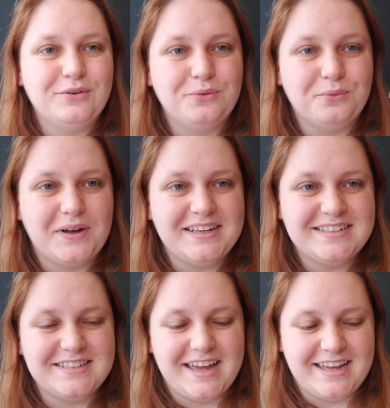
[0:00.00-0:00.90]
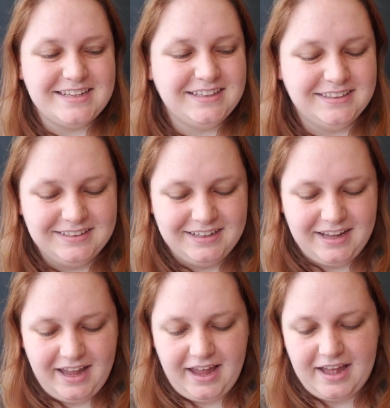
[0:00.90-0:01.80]
Wednesday,
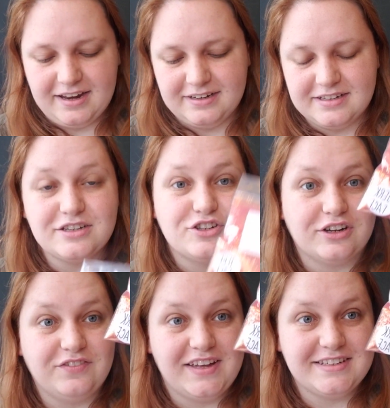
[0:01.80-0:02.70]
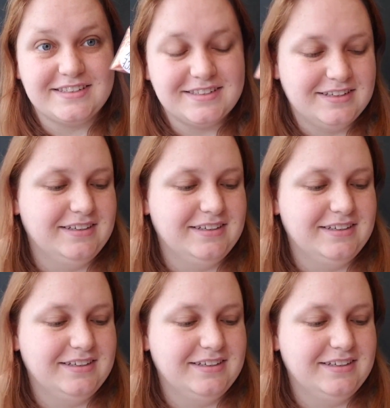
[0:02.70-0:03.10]
and Jerkface.